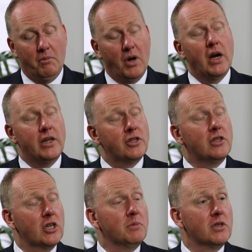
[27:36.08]
minds
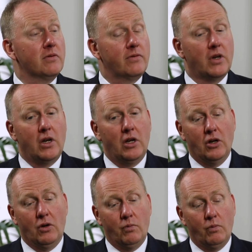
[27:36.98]
in terms of,
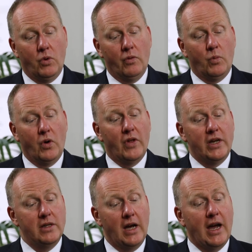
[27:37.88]
you know,
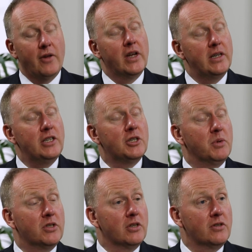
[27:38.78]
how they need to
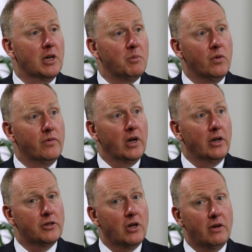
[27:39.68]
position their
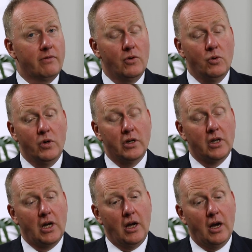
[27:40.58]
portfolios going forward.
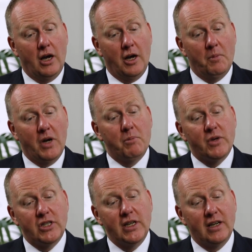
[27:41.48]
And
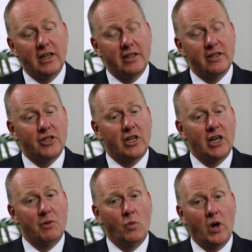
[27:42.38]
particularly at a
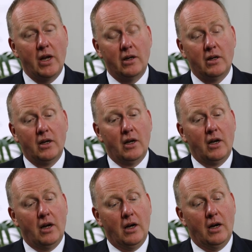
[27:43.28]
time when
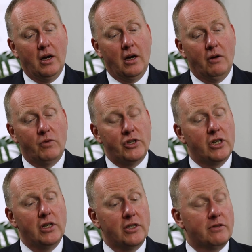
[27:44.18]

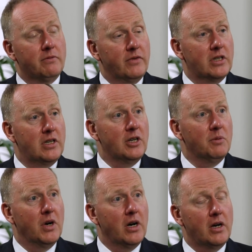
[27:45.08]
returns from fixed
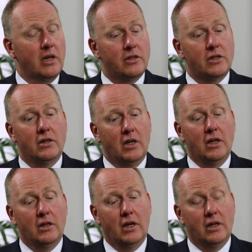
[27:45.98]
income markets
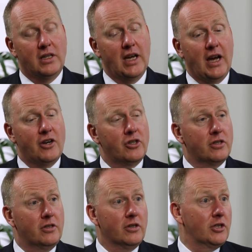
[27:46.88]
and cash
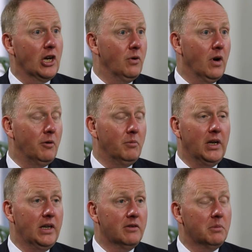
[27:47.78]
is just so
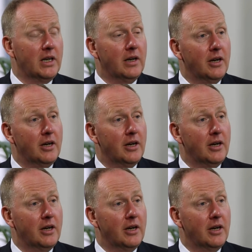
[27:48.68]
unbelievably